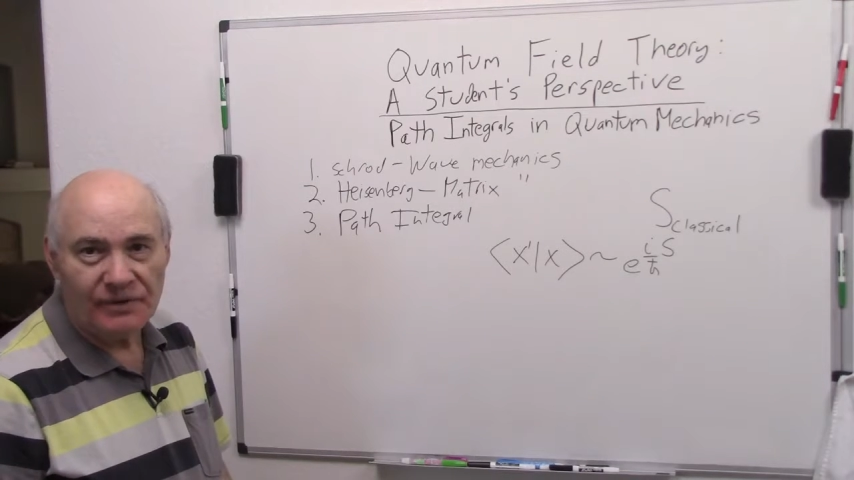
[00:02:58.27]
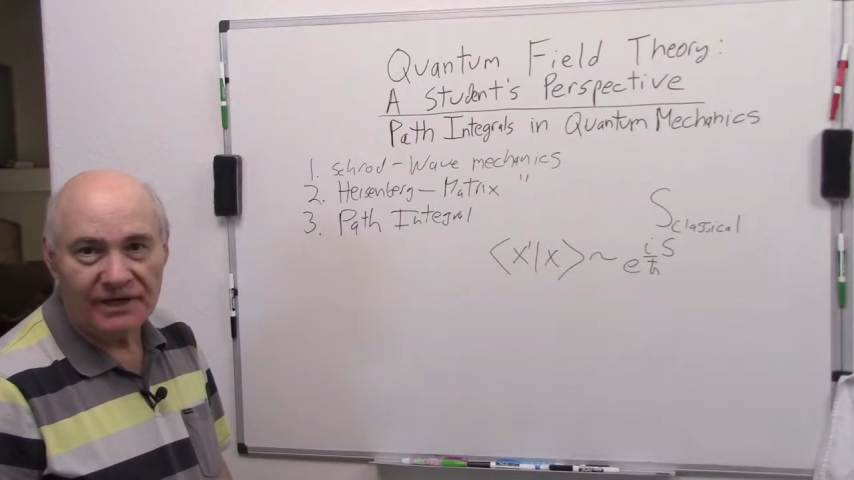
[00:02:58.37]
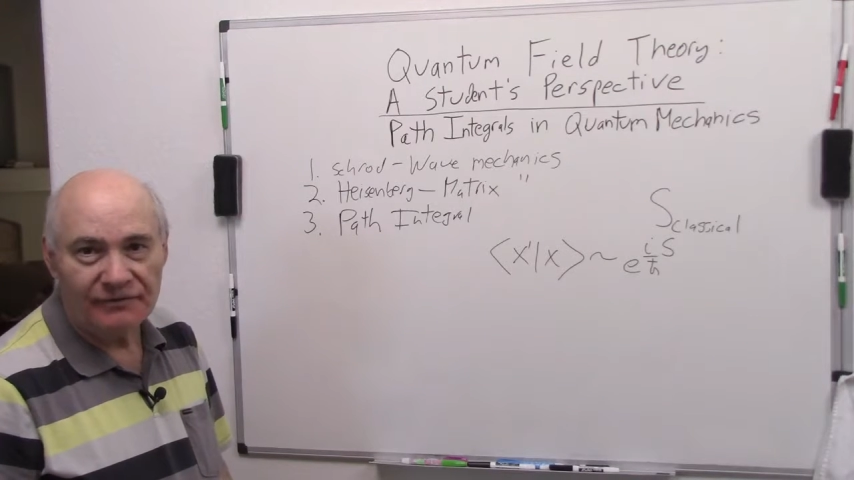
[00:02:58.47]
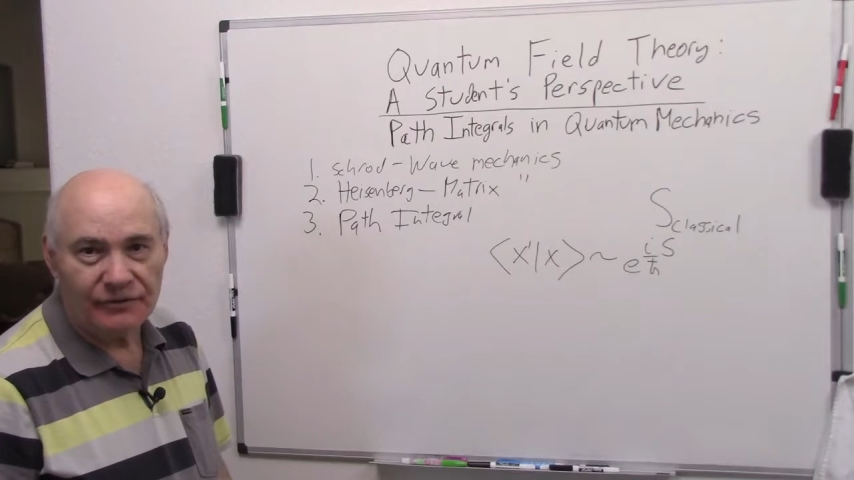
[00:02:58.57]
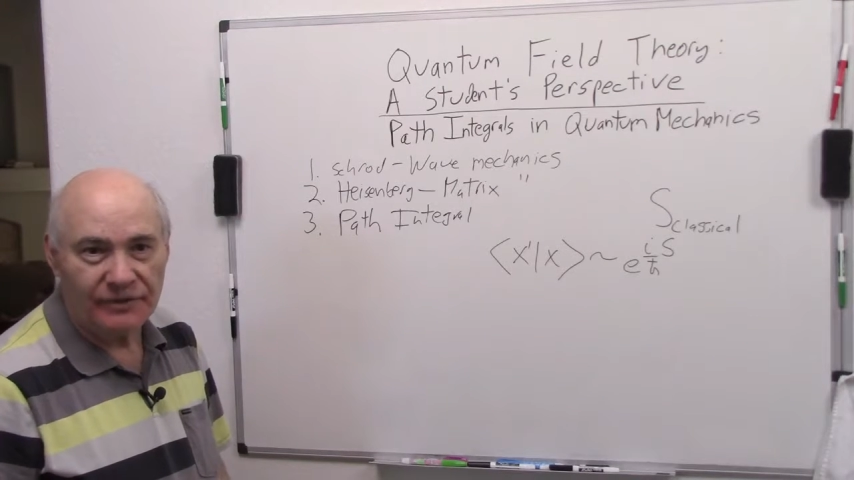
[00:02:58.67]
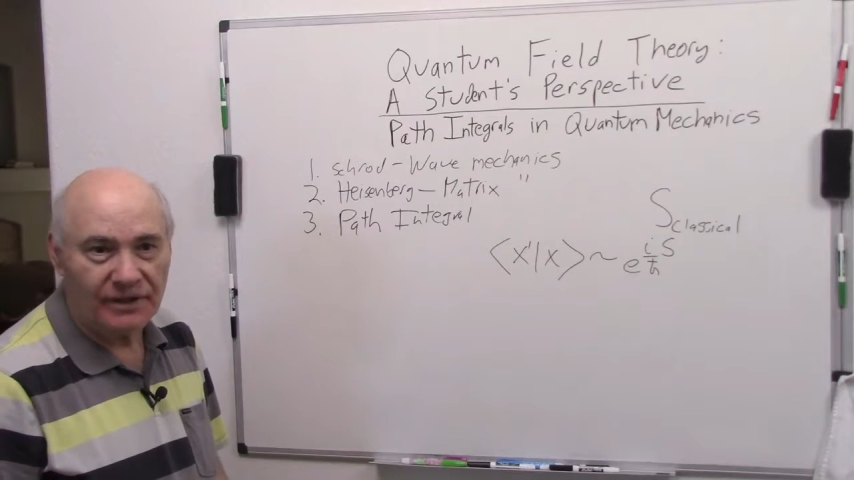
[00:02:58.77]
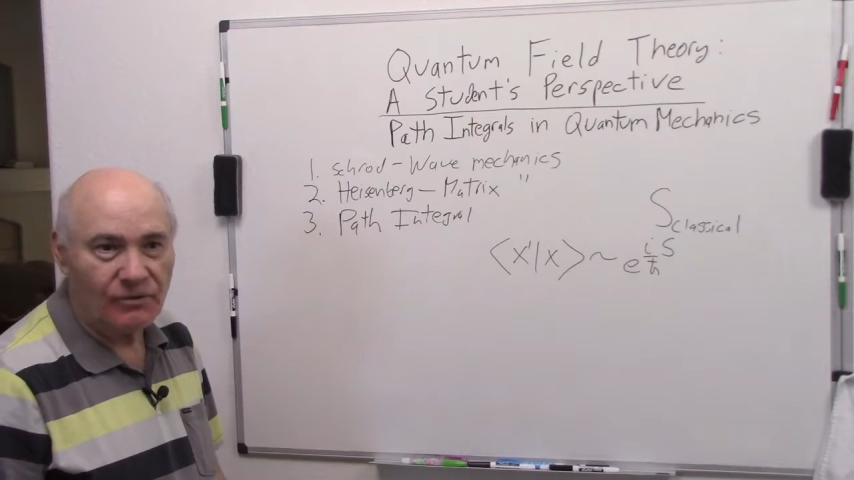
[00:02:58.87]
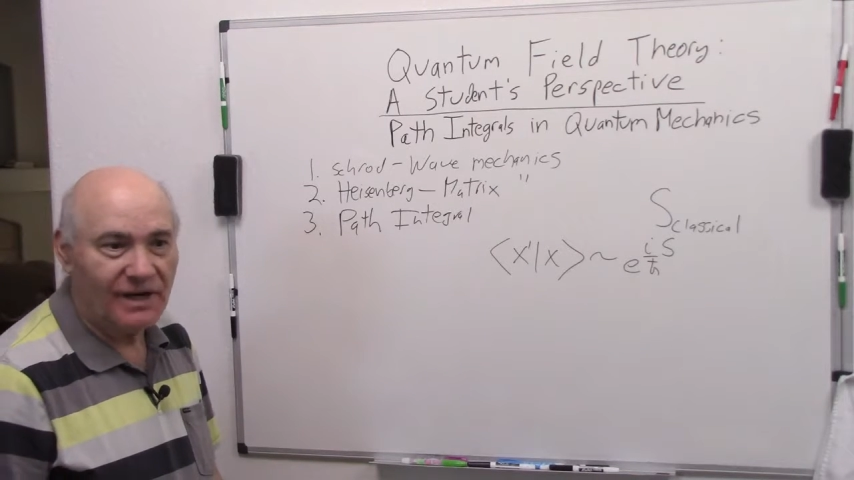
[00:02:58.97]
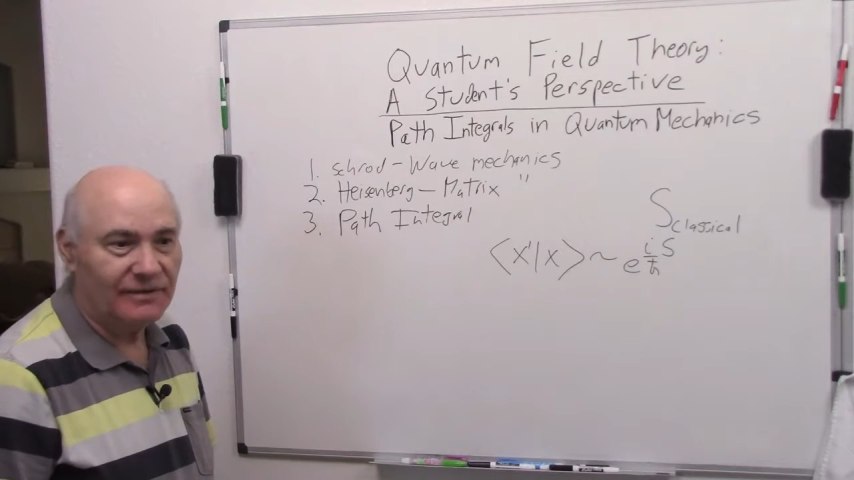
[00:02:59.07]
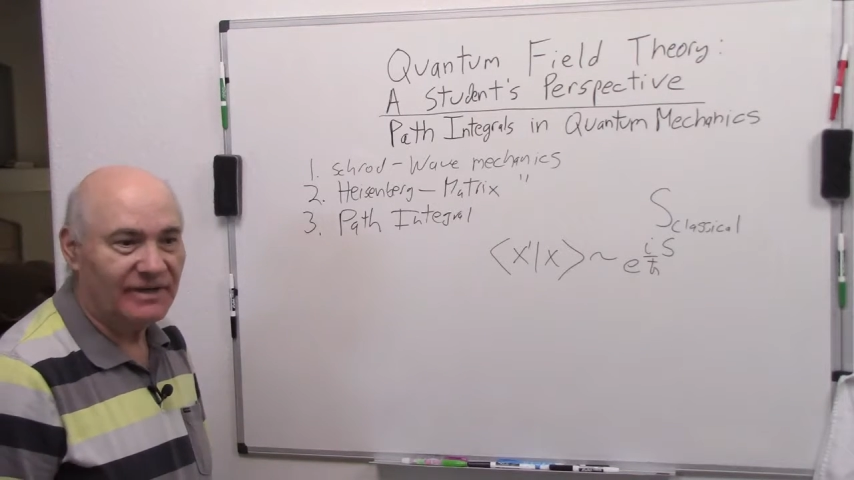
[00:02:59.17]
way of doing
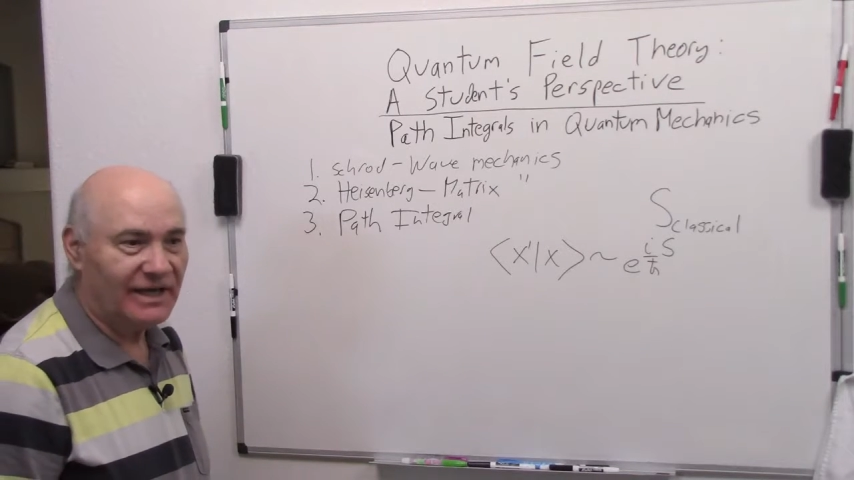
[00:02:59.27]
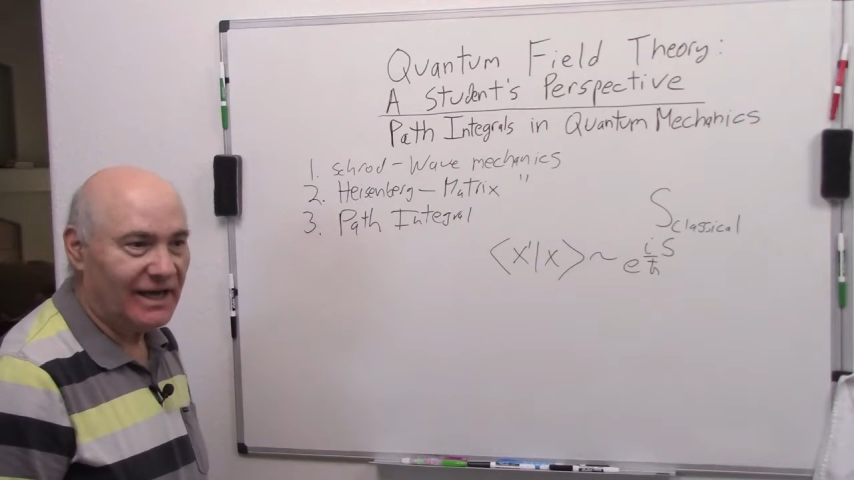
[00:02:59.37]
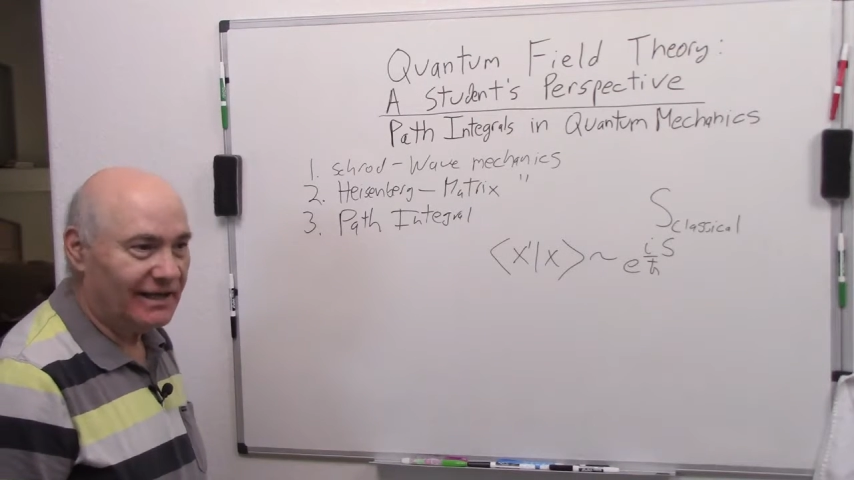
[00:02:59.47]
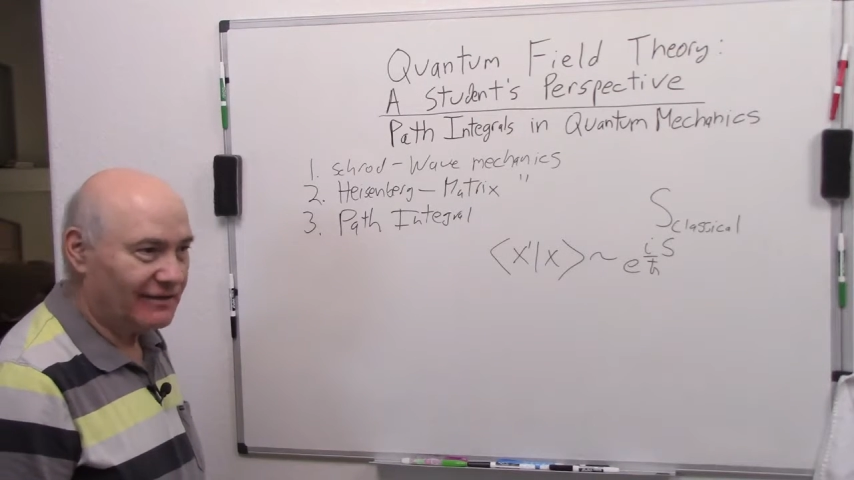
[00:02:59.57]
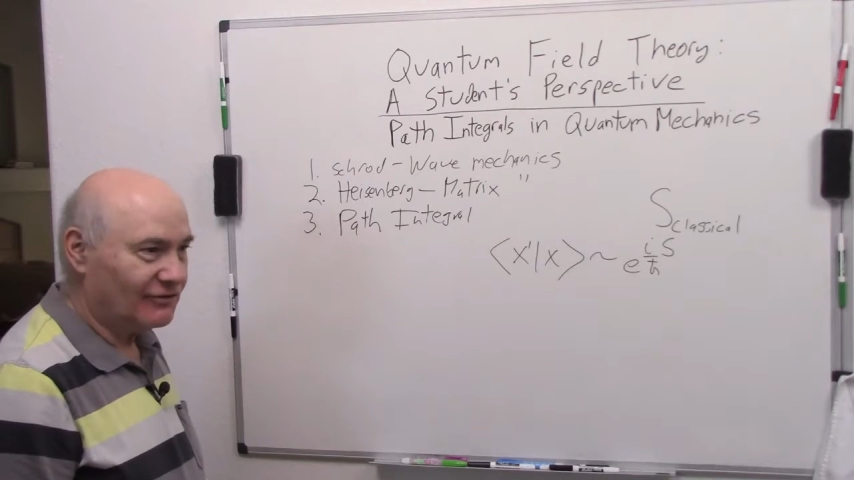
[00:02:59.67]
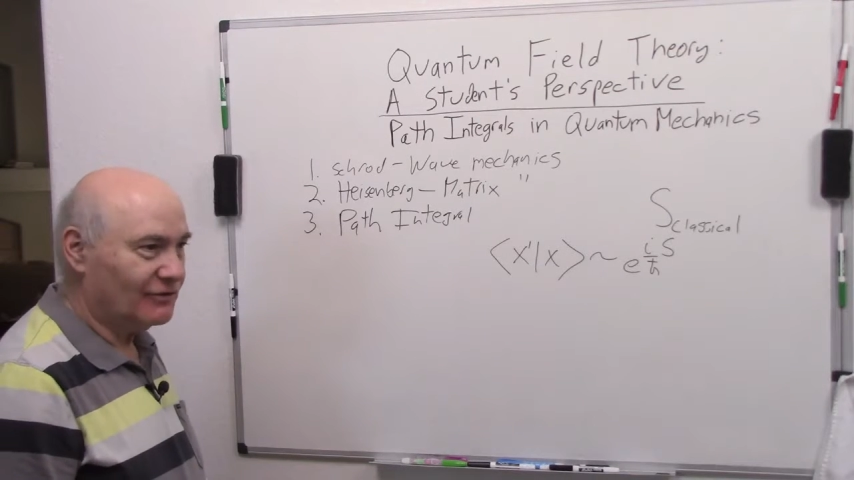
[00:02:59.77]
quantum mechanics,